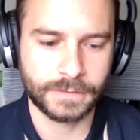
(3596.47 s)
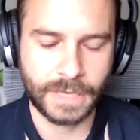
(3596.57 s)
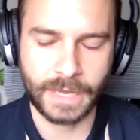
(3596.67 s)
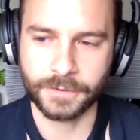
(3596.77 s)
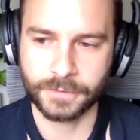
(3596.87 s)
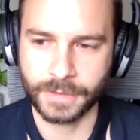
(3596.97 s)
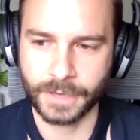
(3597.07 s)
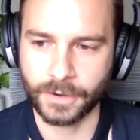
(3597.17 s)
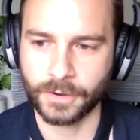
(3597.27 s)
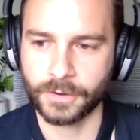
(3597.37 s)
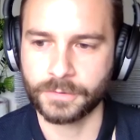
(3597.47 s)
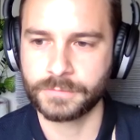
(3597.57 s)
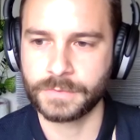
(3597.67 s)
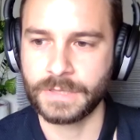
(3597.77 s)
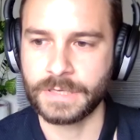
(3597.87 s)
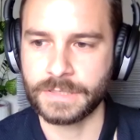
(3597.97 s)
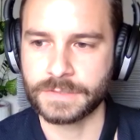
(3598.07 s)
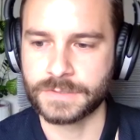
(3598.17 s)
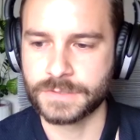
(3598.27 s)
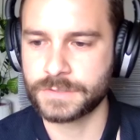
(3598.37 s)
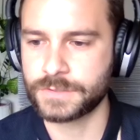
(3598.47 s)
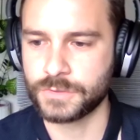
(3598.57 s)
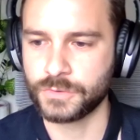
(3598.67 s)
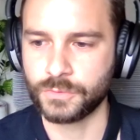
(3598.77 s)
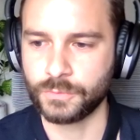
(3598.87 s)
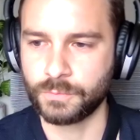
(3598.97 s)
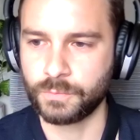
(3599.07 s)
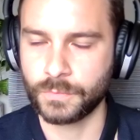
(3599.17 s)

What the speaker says: cater their needs to,